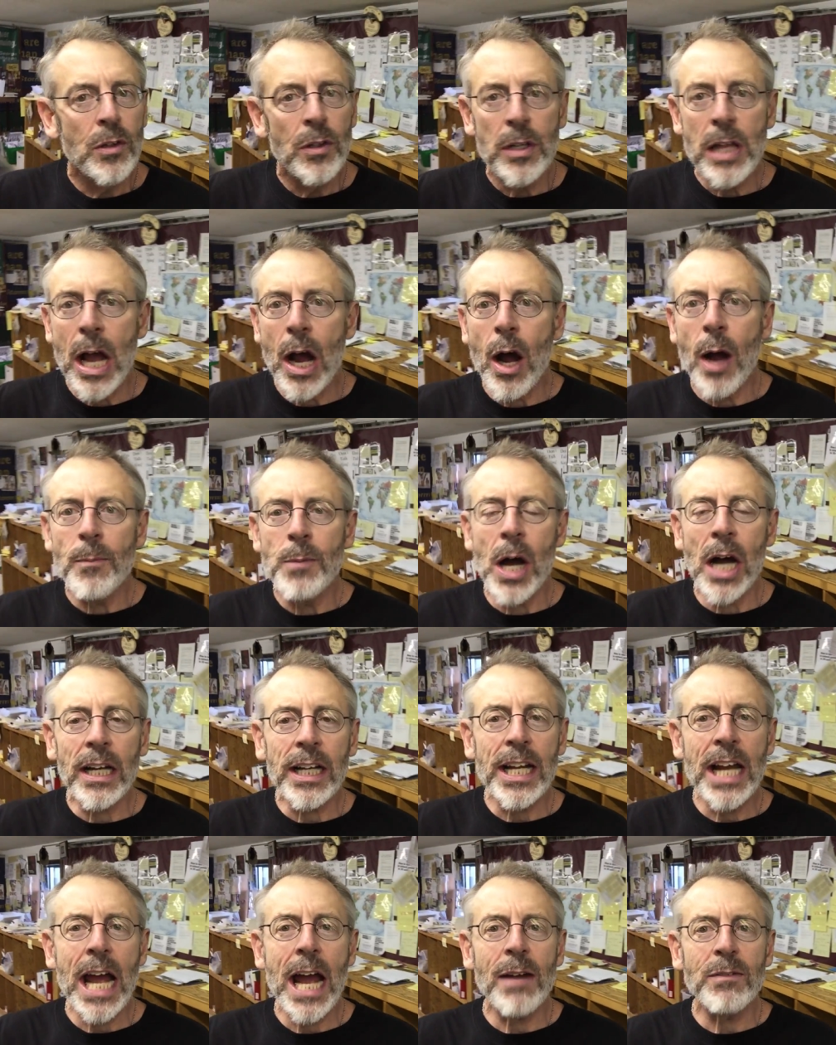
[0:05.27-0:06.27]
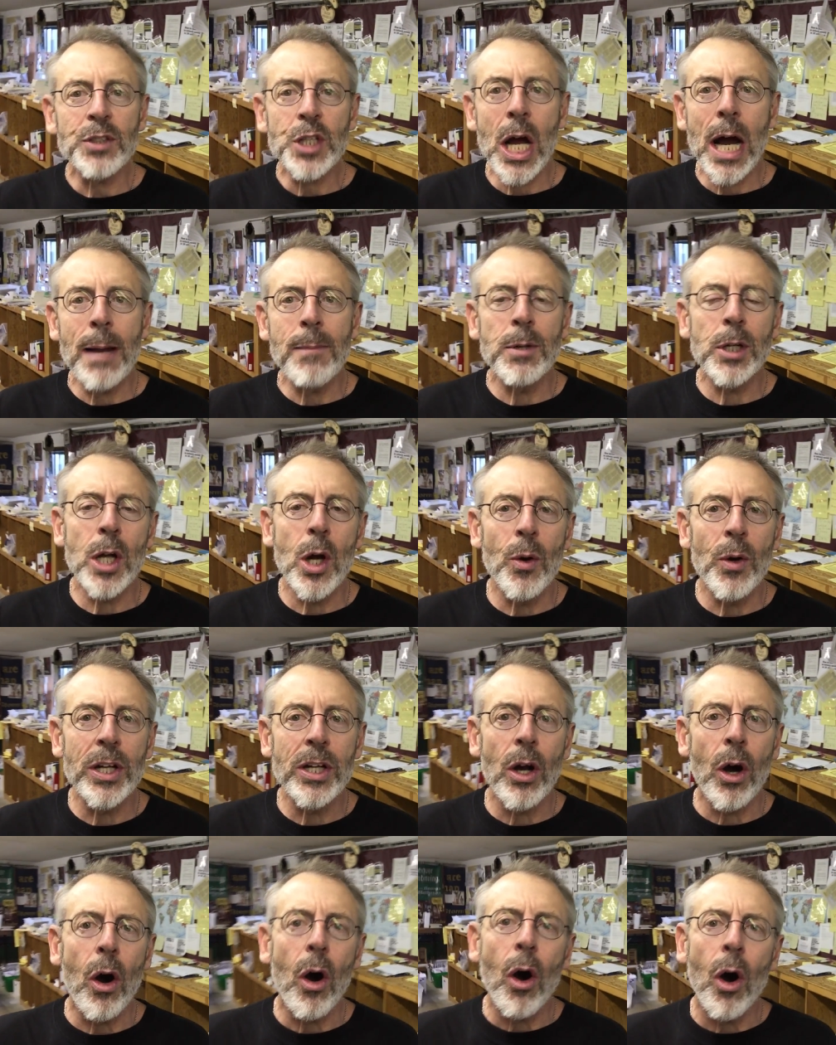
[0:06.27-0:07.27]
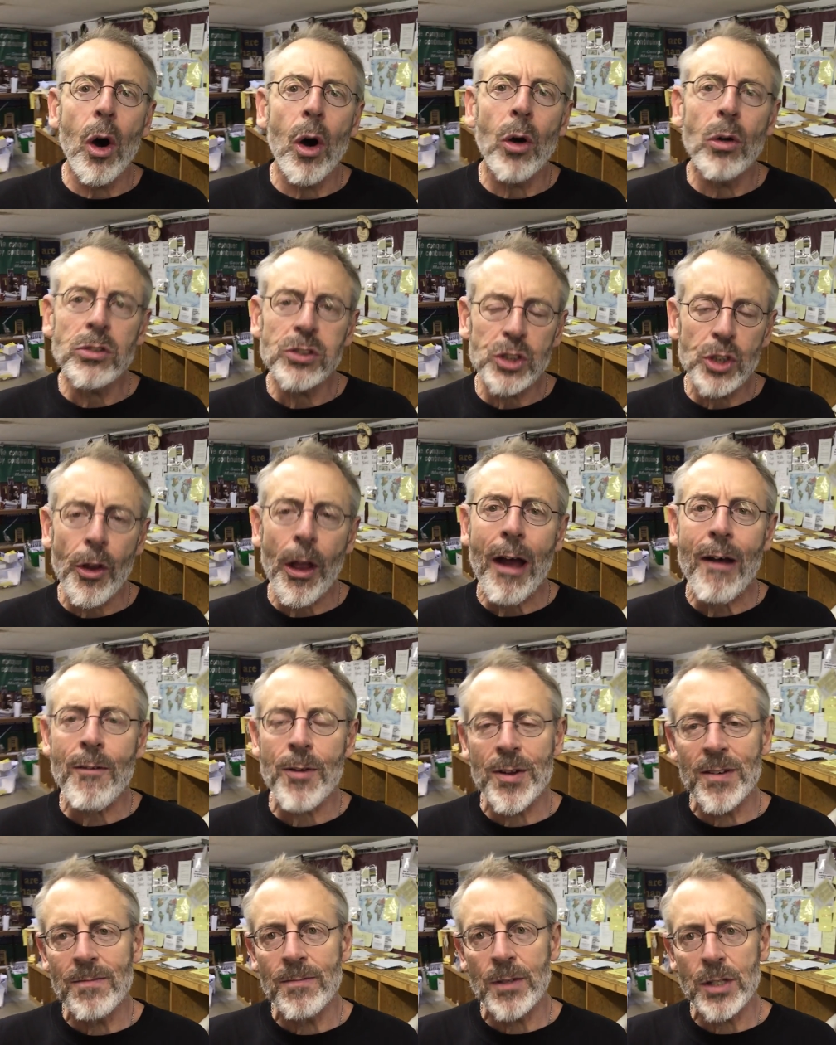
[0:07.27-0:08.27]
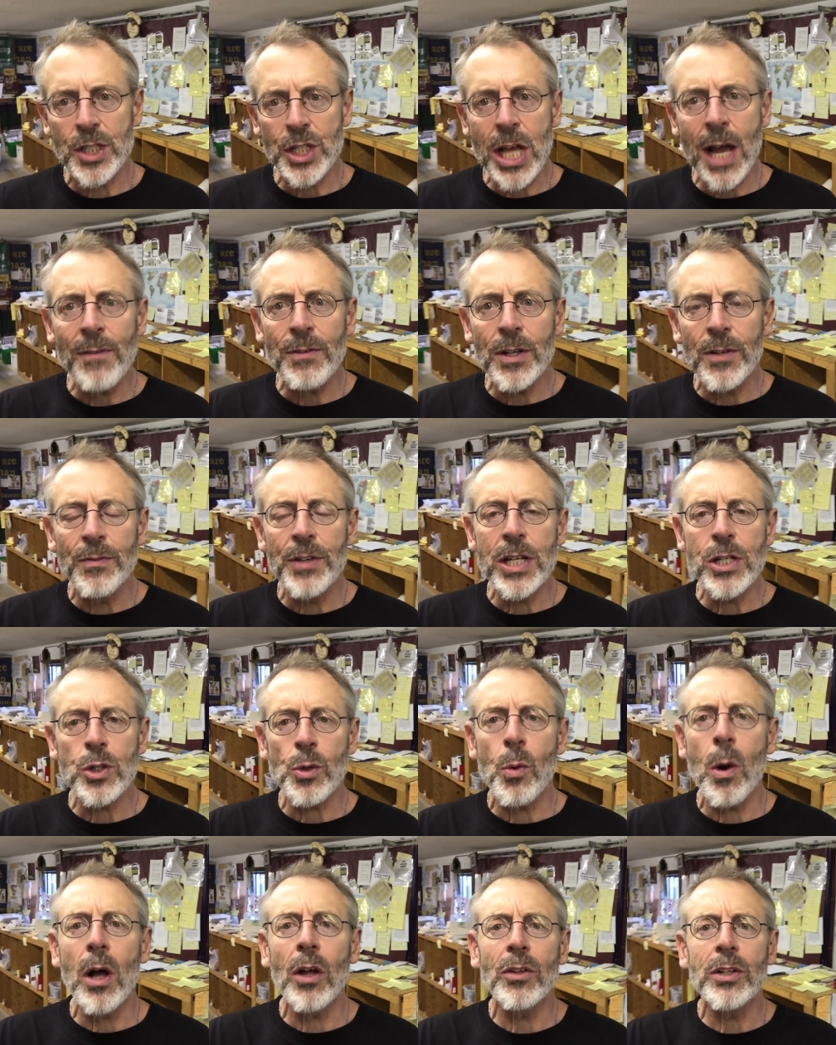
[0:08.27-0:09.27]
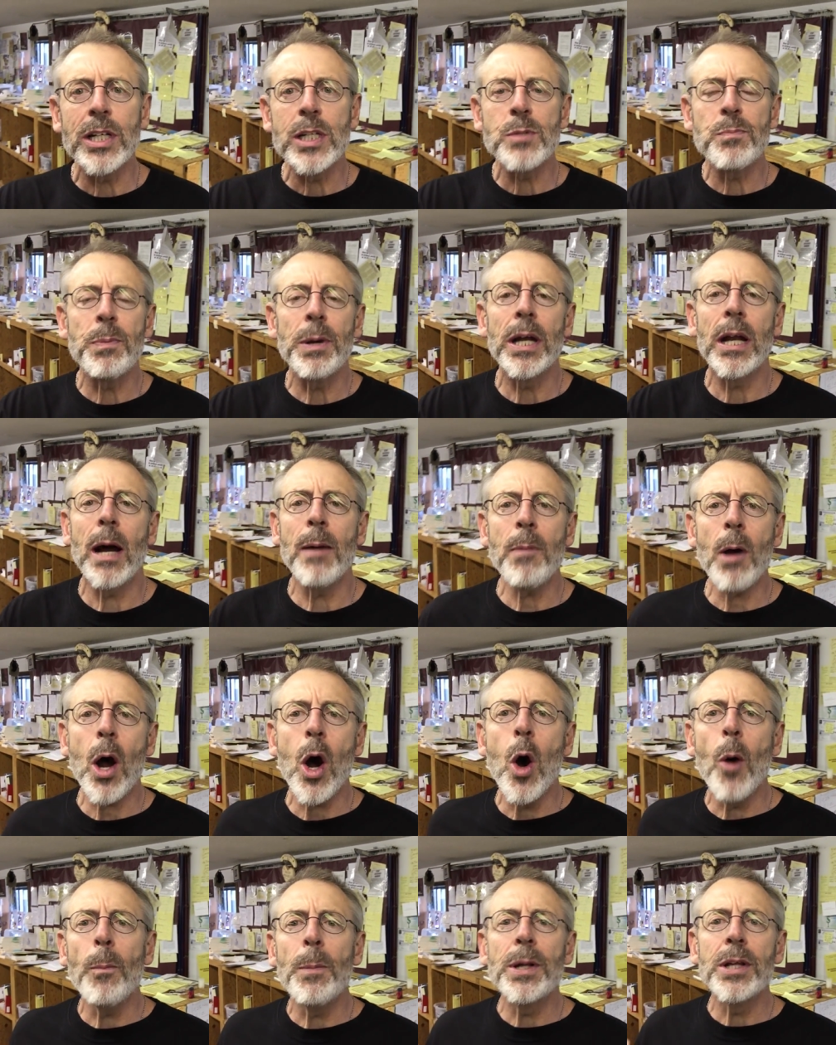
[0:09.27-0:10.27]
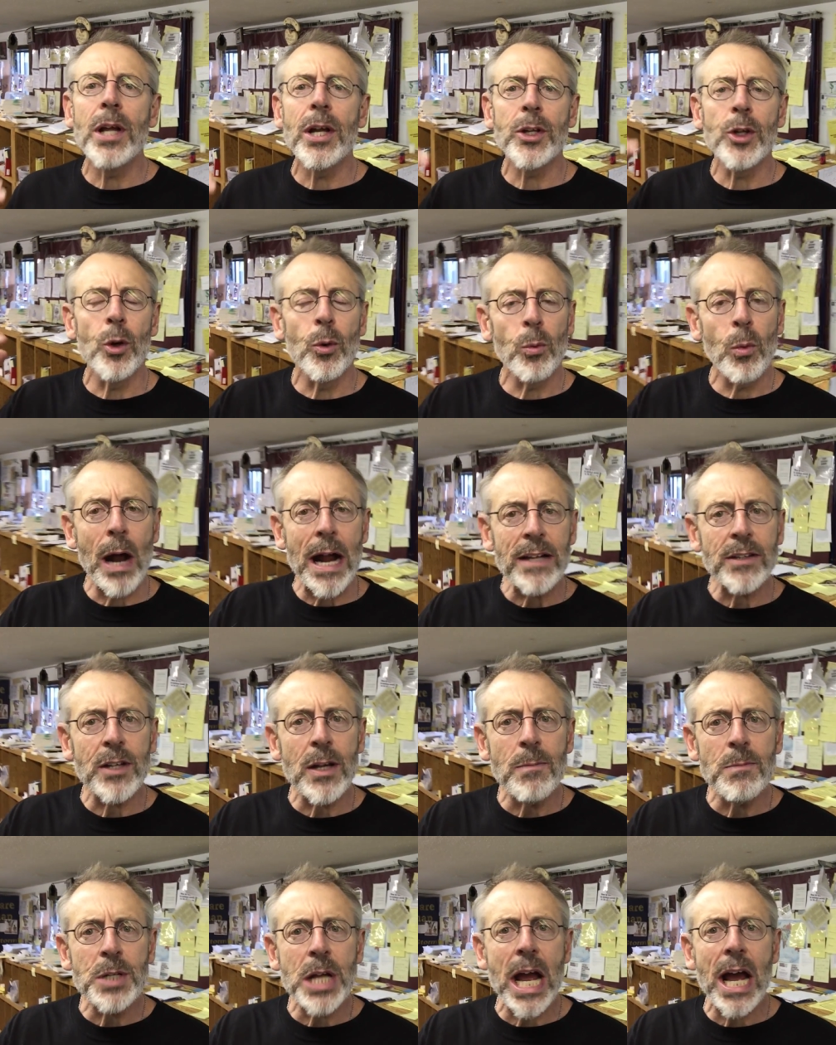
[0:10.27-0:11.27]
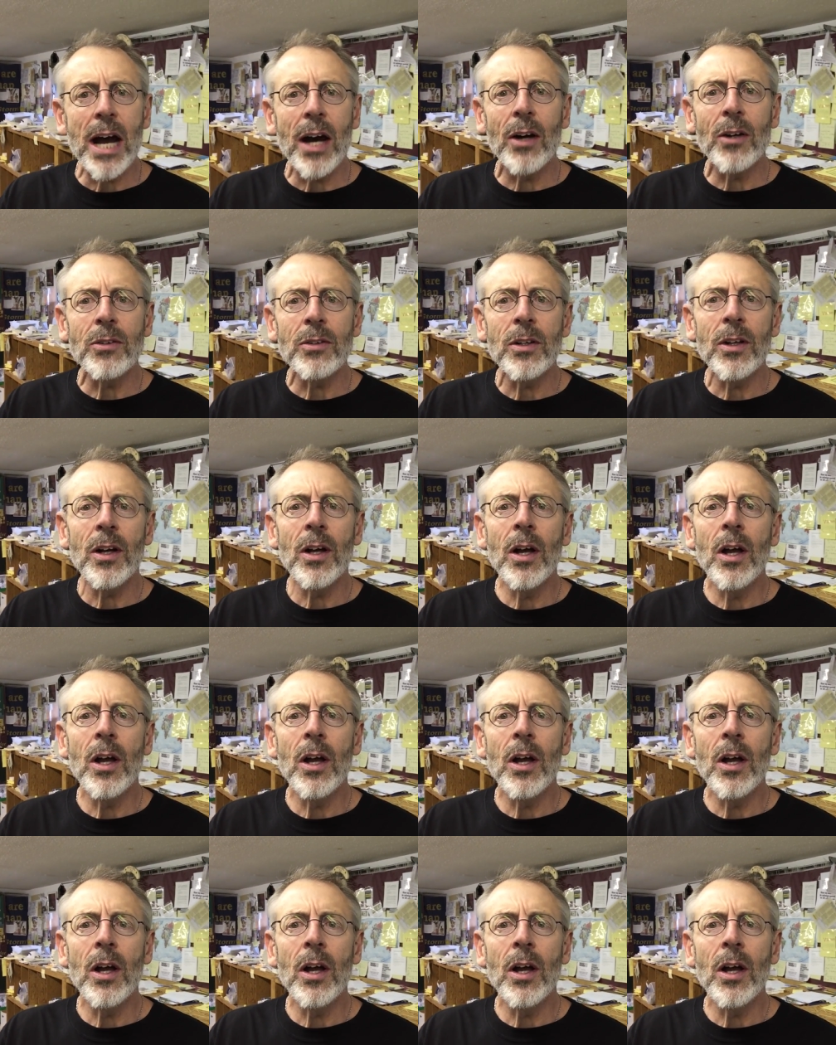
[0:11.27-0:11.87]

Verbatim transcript: Now, I'm not going to have time to go into all seven of these qualities, but I'm hoping that you'll write them down